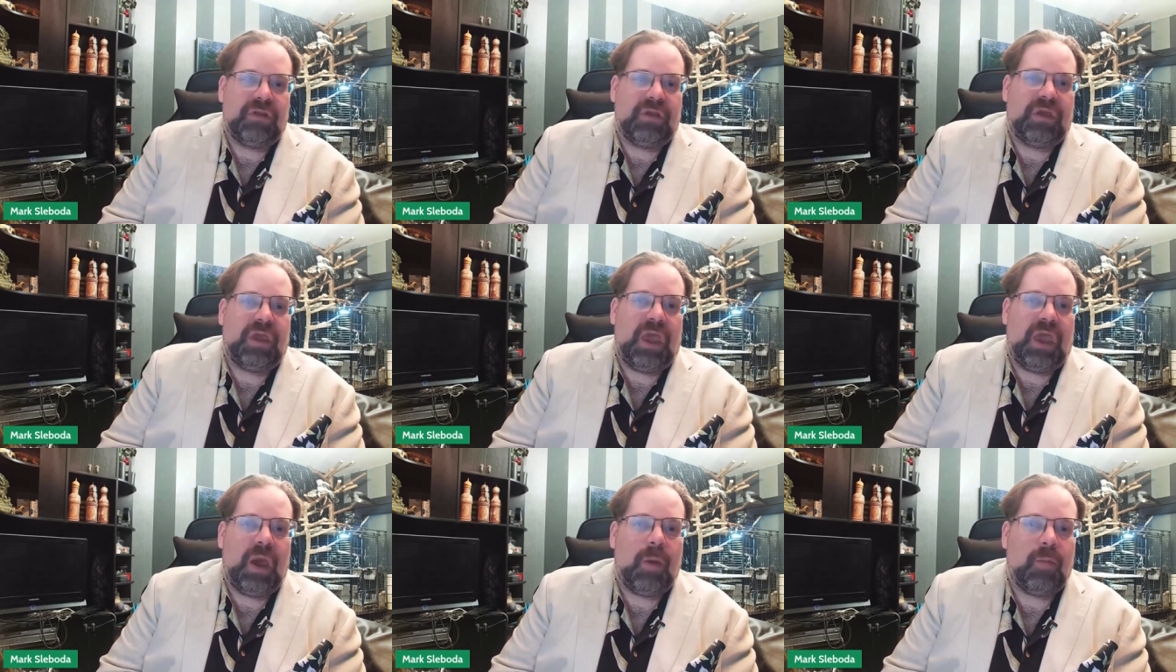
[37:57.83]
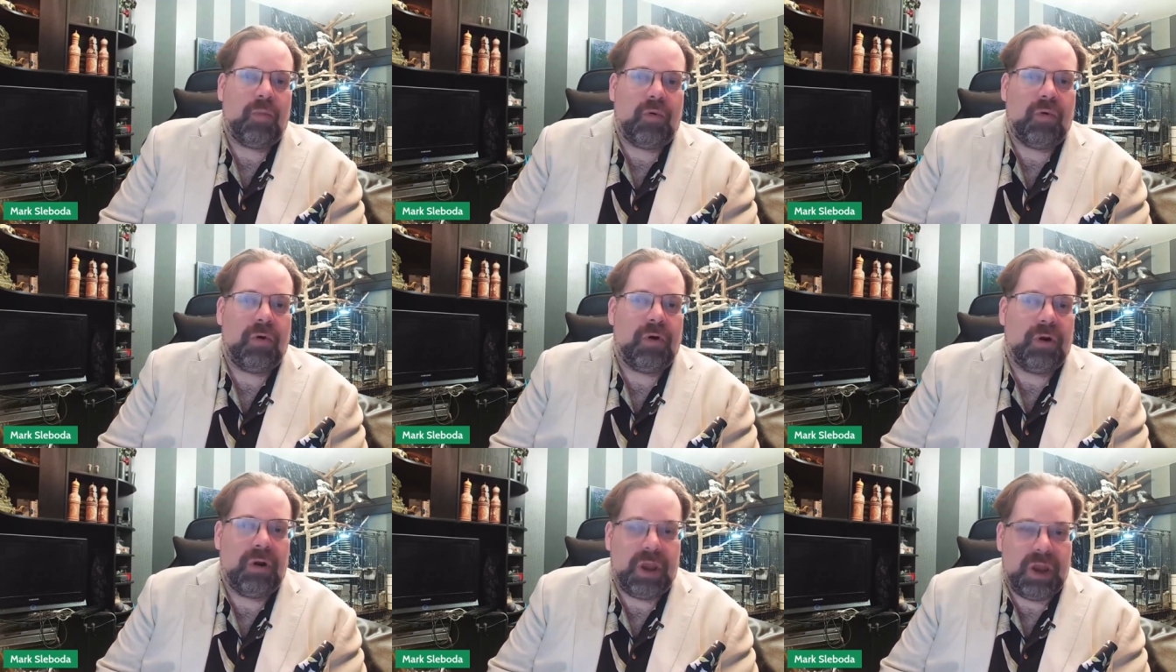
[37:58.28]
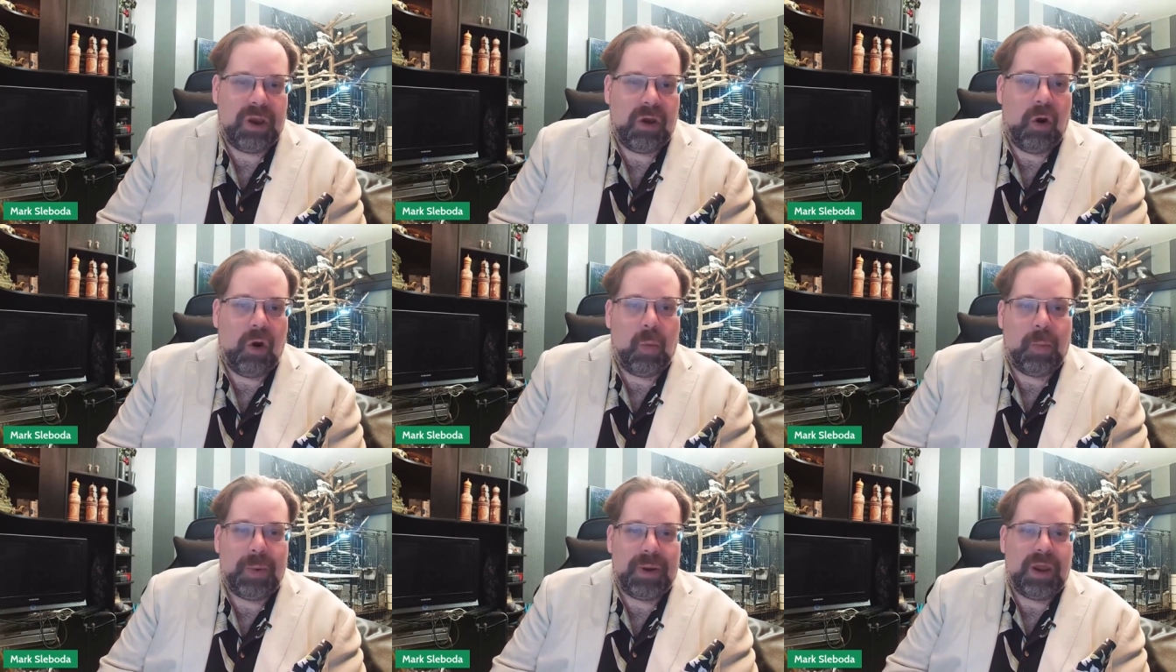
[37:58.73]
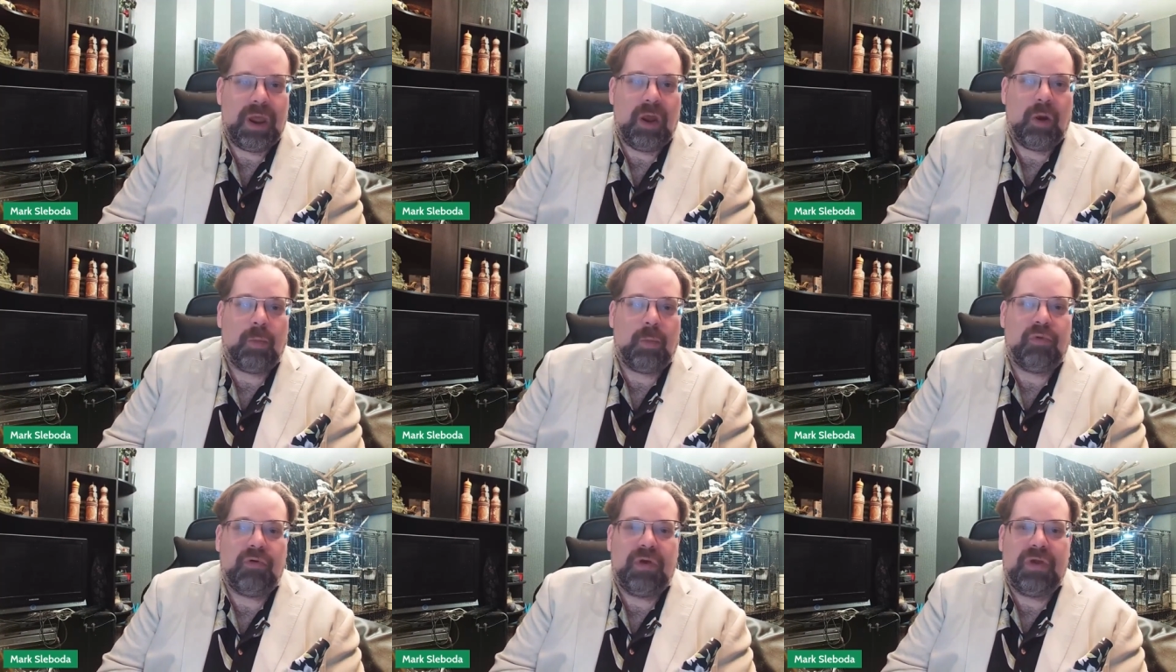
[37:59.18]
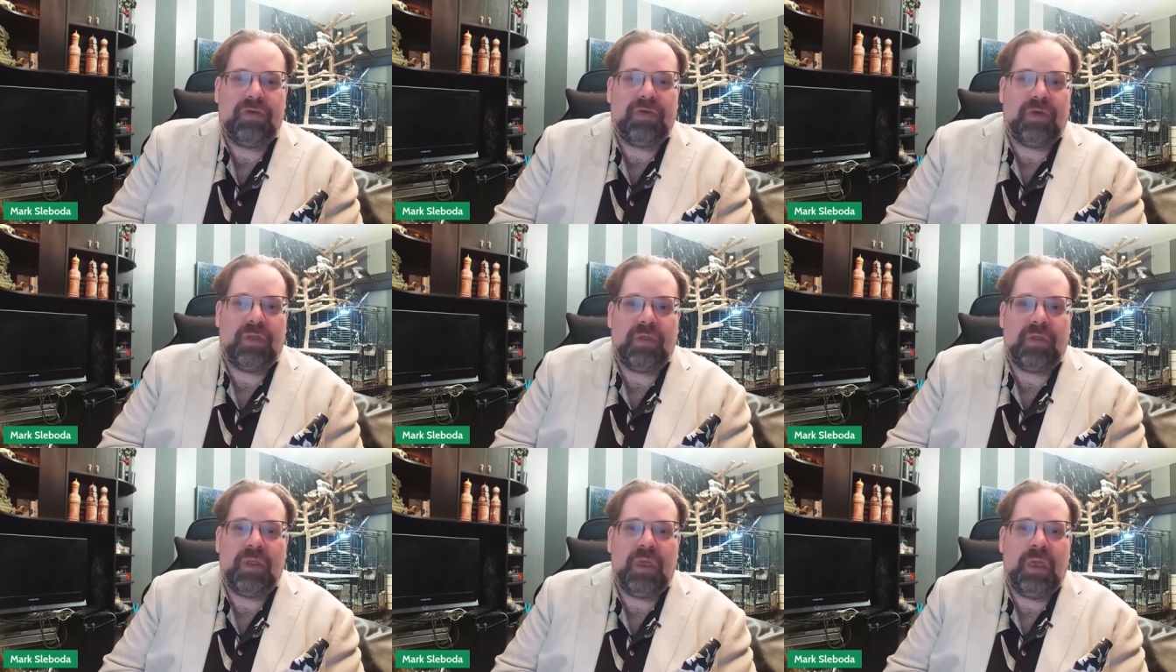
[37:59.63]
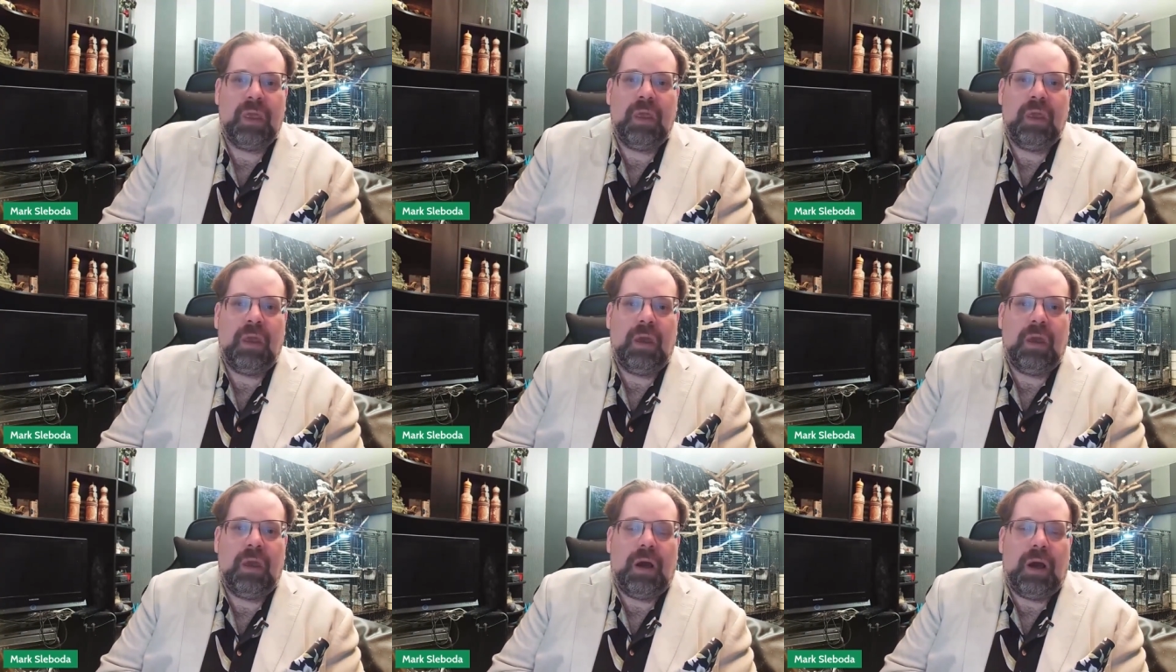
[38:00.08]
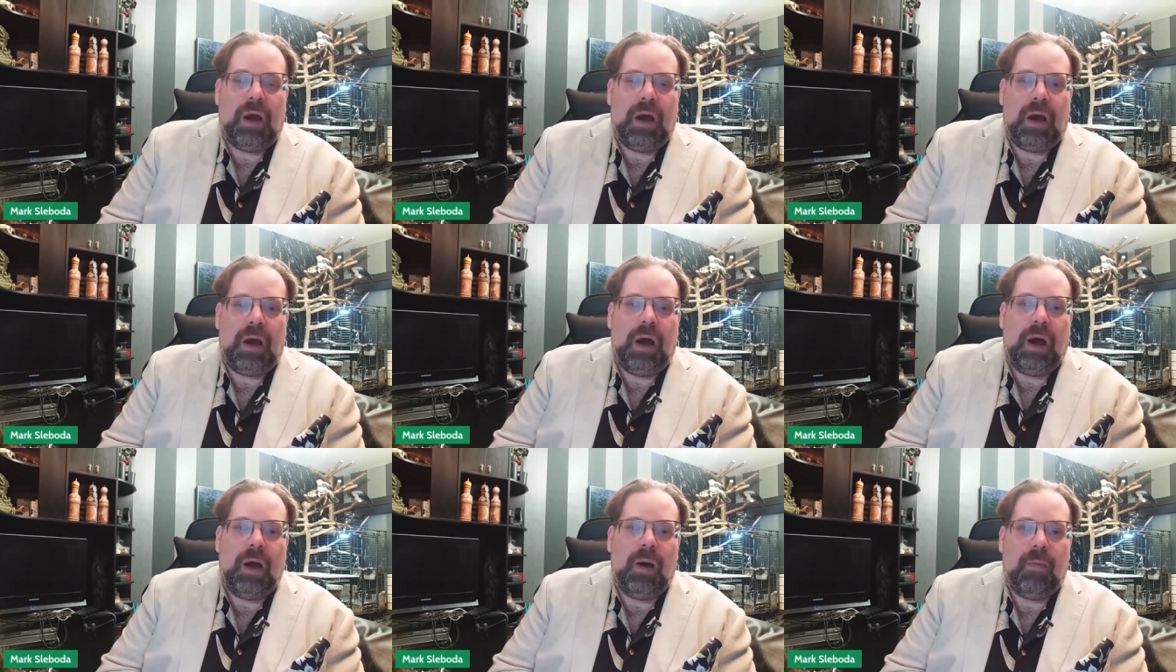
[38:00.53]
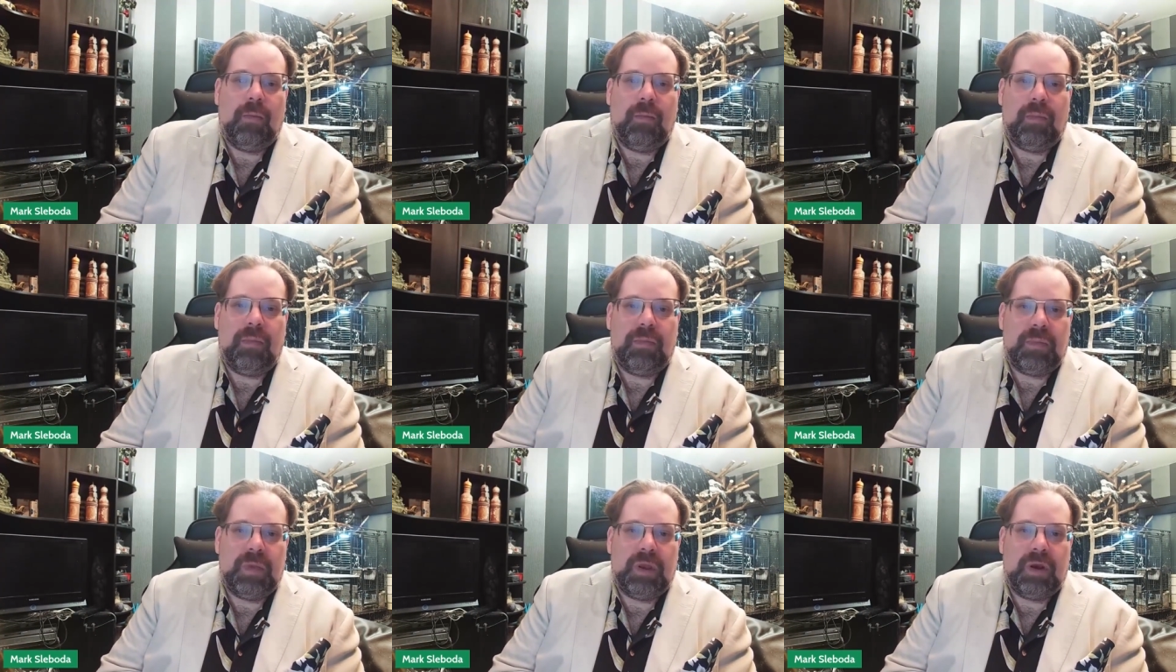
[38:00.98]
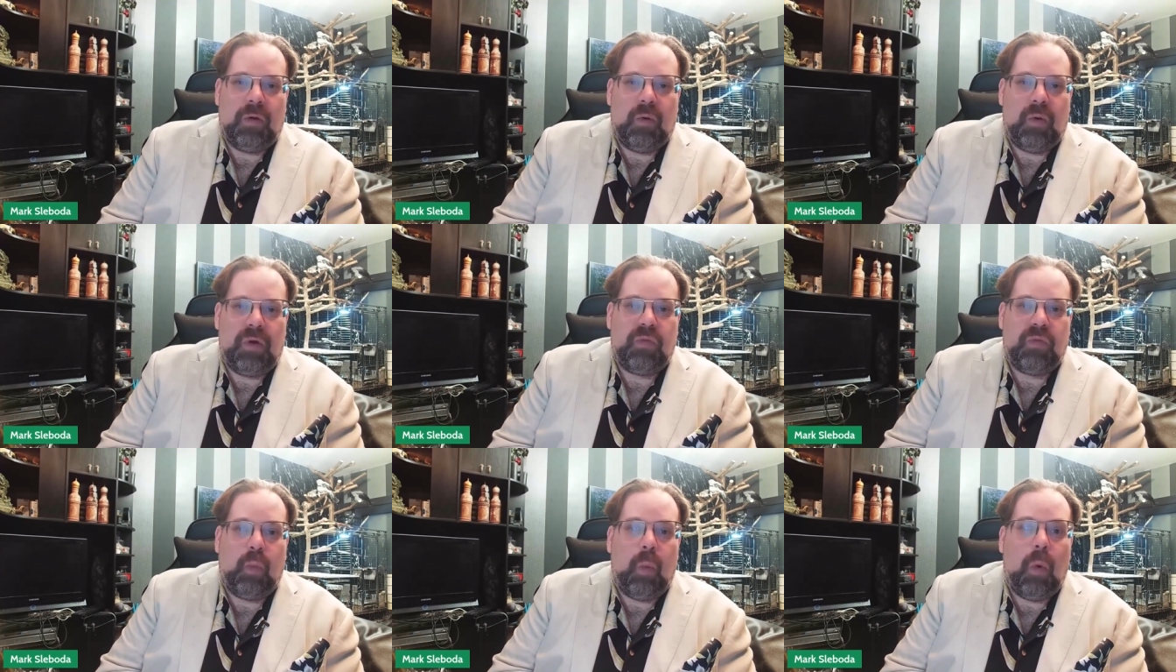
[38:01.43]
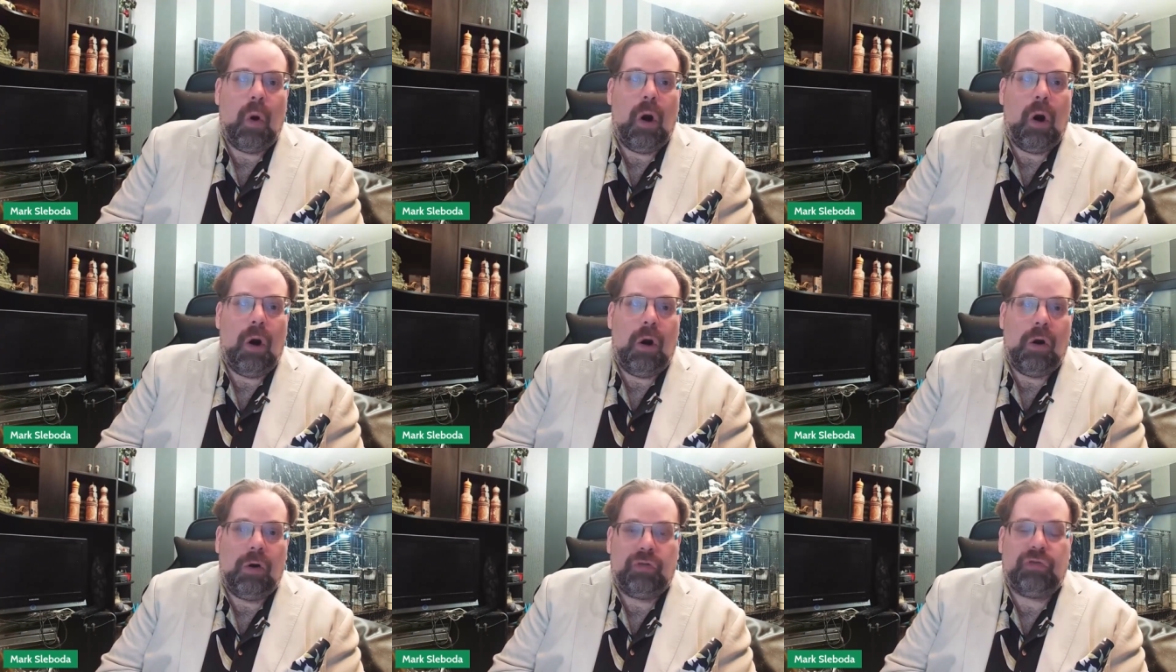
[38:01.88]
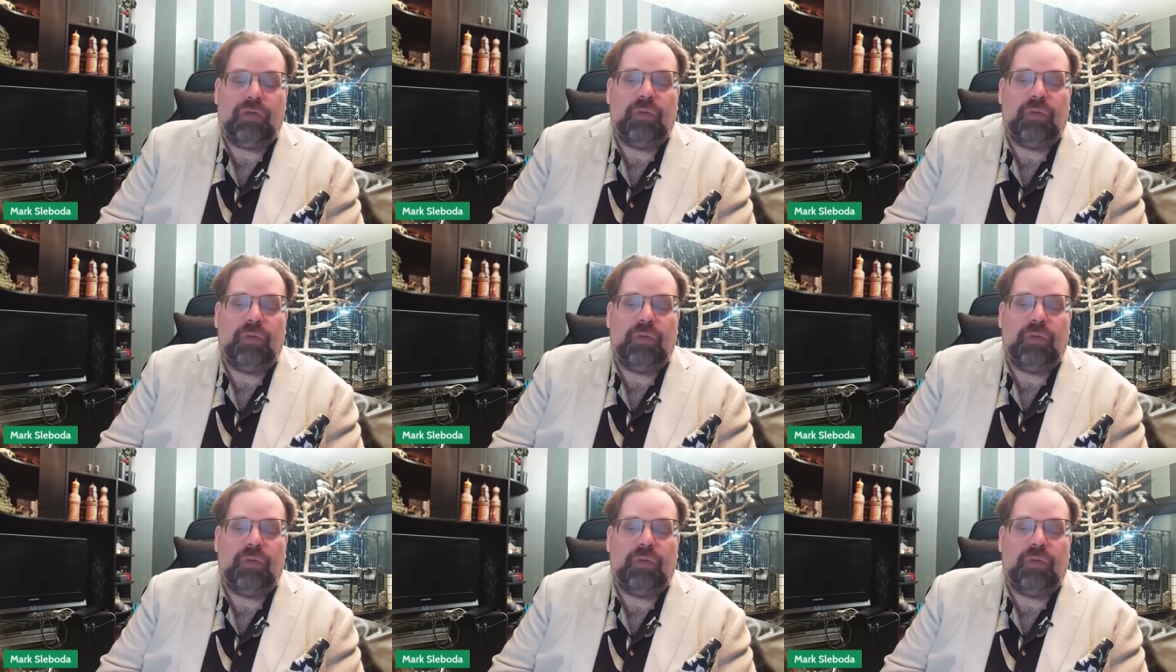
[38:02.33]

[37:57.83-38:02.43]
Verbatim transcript: camp or an open air prison, um, you know, with walls